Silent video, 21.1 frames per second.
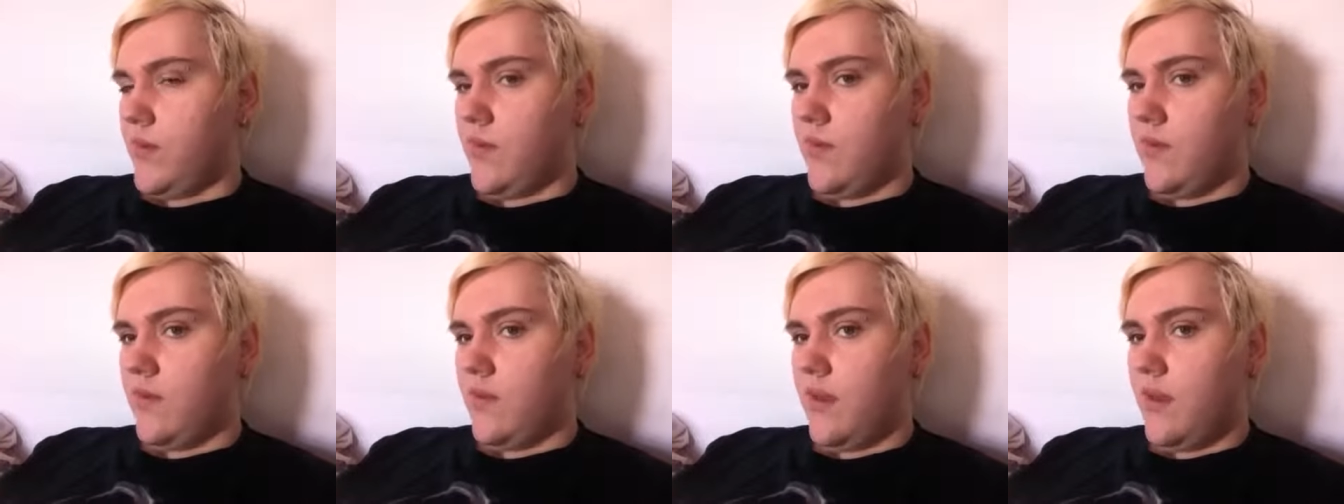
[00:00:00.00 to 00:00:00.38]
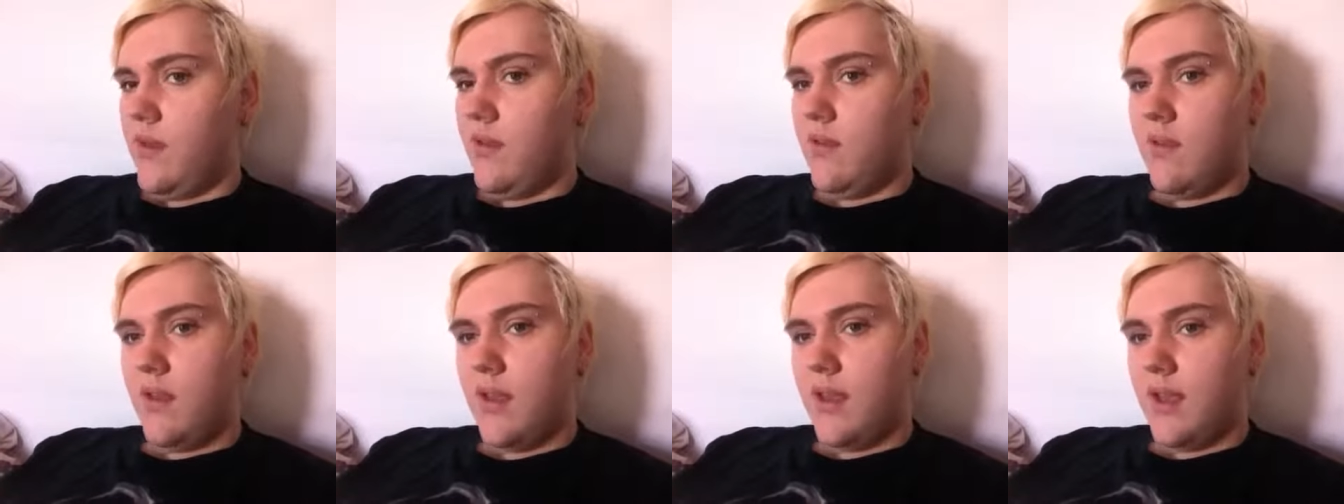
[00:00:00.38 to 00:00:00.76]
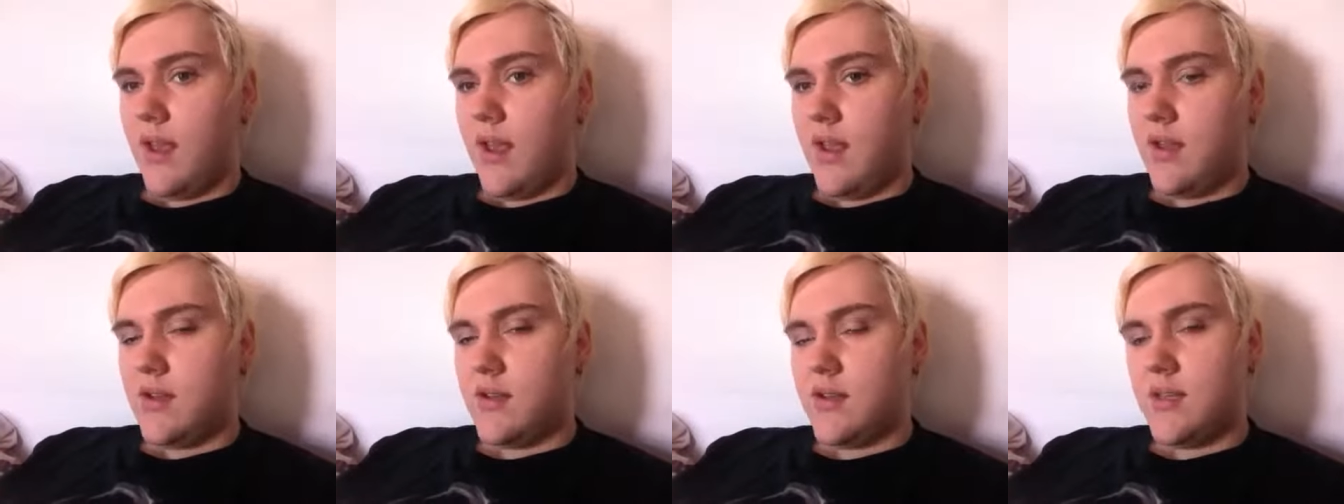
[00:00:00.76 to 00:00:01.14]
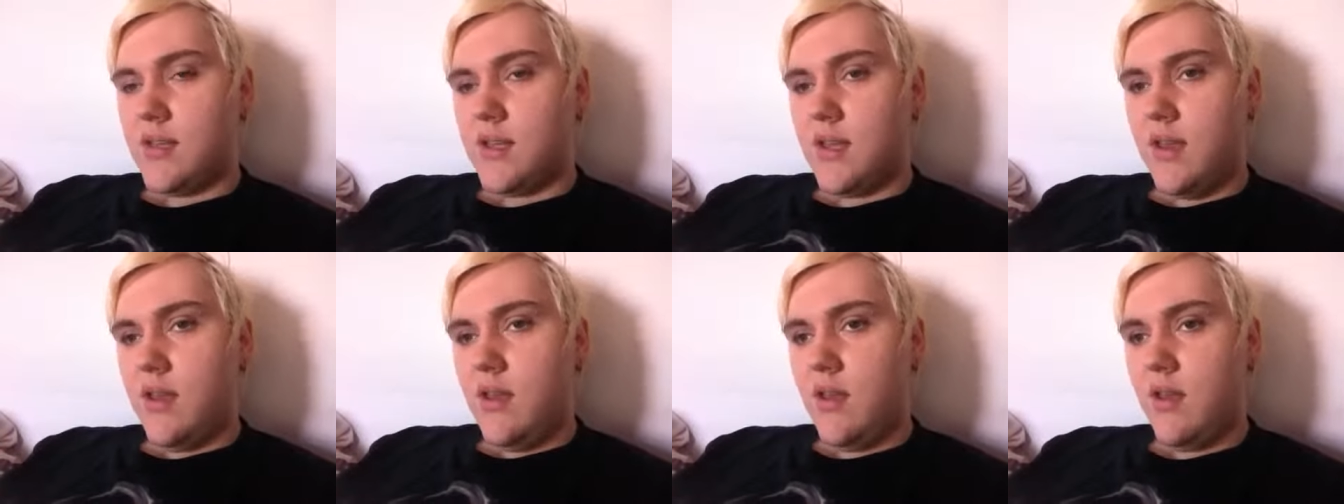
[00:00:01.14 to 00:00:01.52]
stateside
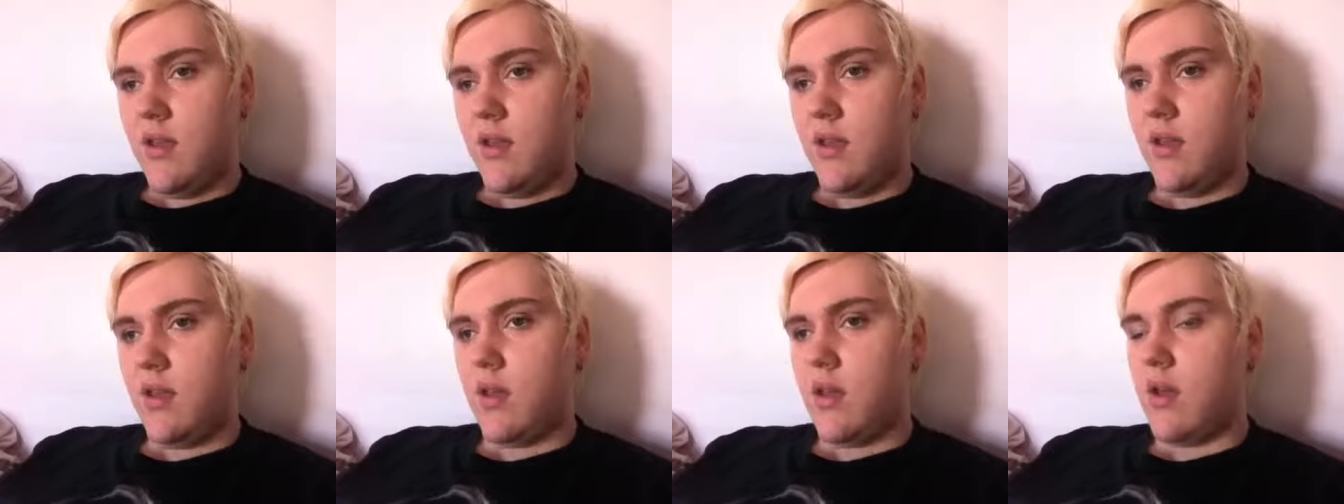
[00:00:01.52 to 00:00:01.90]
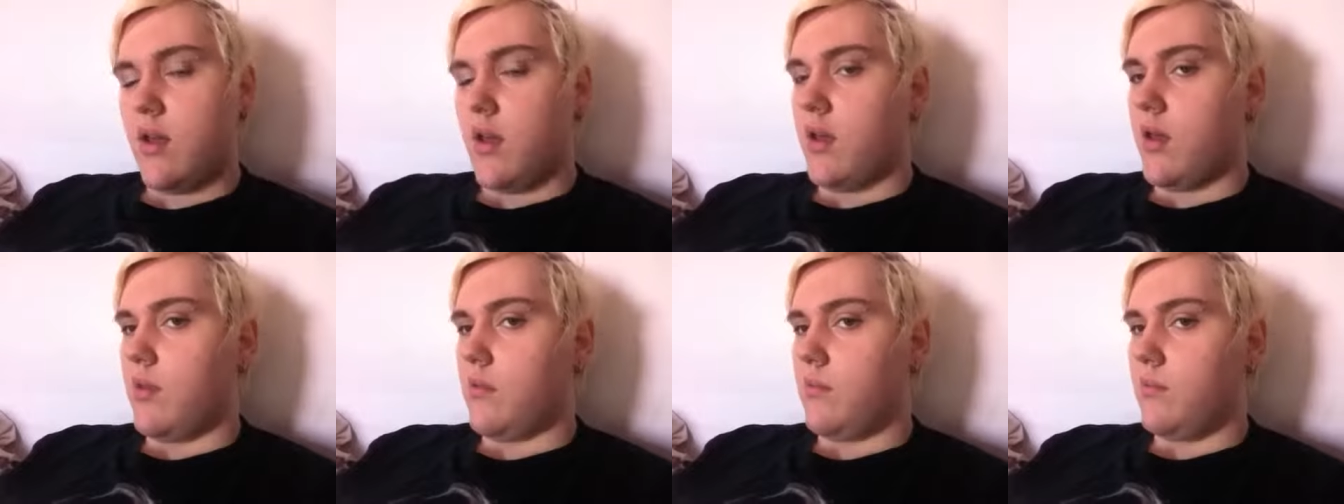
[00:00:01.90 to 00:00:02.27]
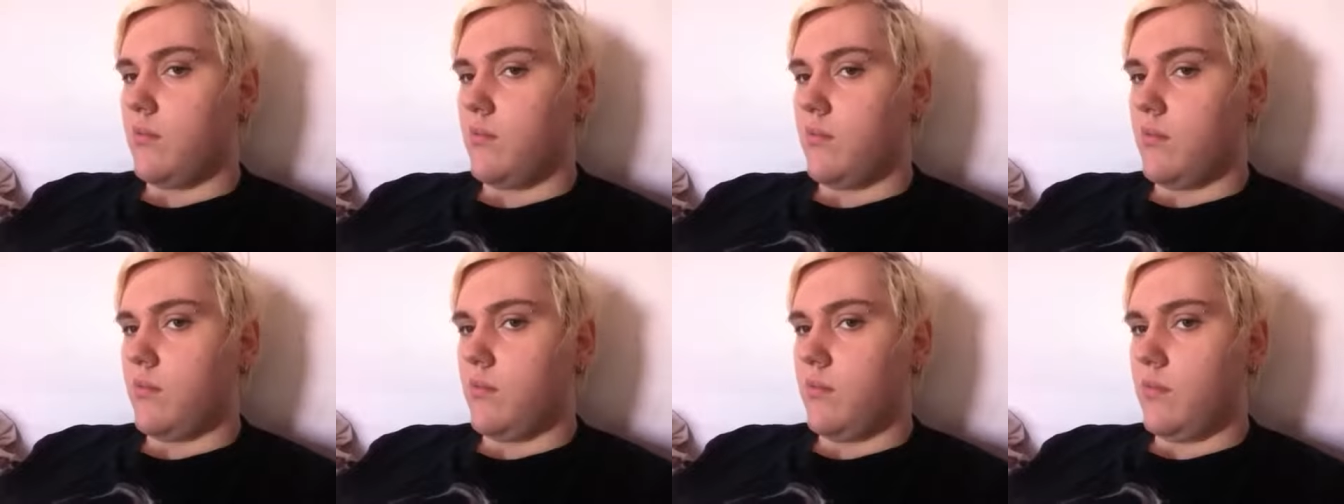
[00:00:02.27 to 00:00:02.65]
candy um,